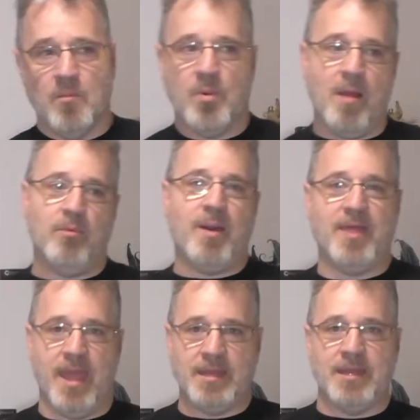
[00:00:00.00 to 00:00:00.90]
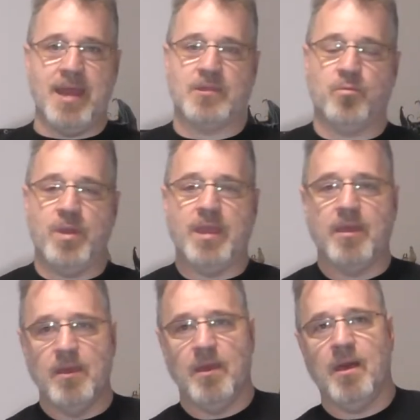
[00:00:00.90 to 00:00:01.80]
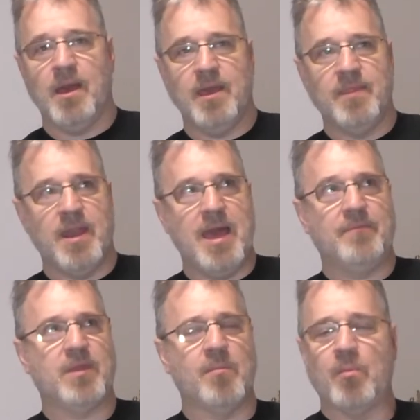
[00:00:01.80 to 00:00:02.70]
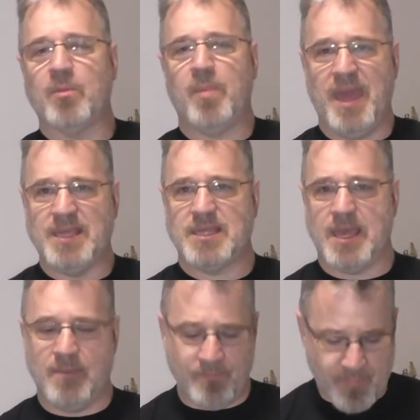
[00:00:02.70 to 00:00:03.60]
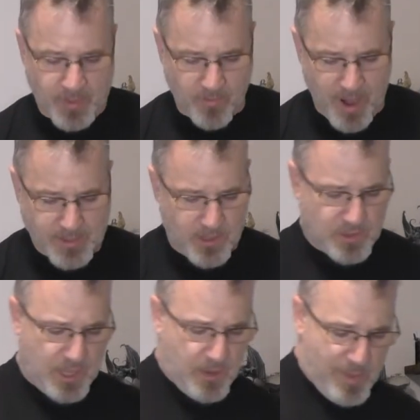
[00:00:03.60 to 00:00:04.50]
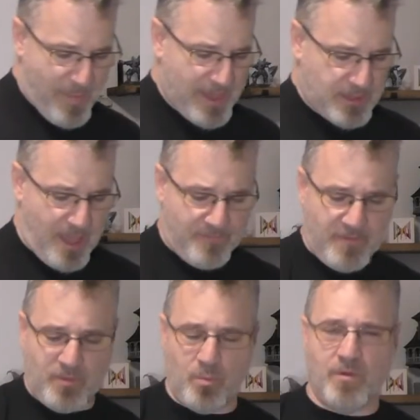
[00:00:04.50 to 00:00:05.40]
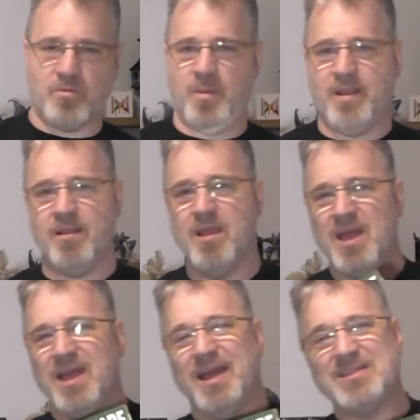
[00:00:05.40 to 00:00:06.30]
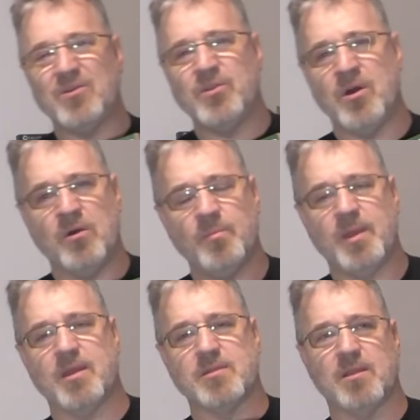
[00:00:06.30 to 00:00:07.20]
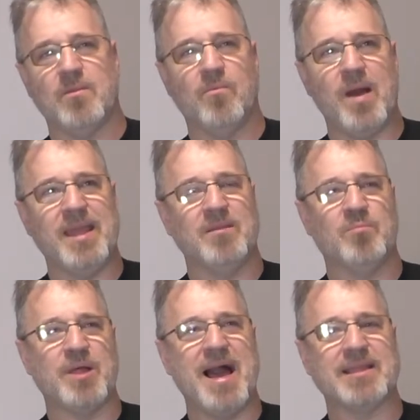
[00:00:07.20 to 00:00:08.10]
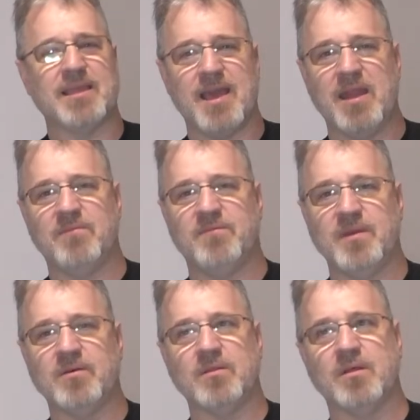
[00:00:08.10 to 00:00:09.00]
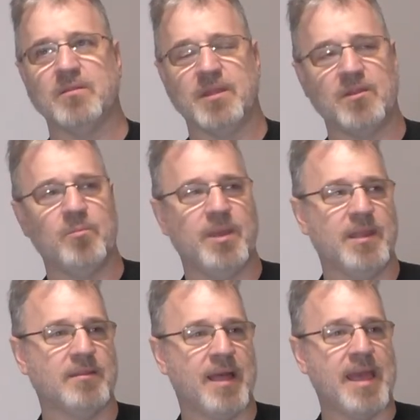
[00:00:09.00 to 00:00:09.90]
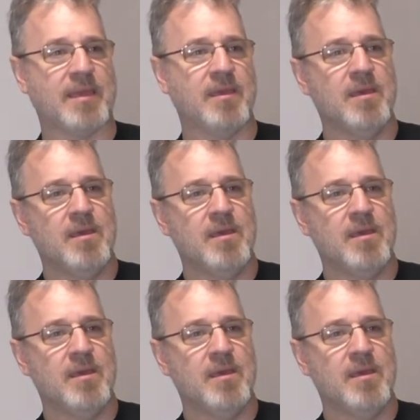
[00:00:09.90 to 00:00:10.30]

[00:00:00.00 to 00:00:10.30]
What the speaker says: probably by the end of next week, and then I have to come up with a paint scheme, right? So it's going to be based off of the wolf spear. I don't know, because they're white and black, they kind of feel a little bit like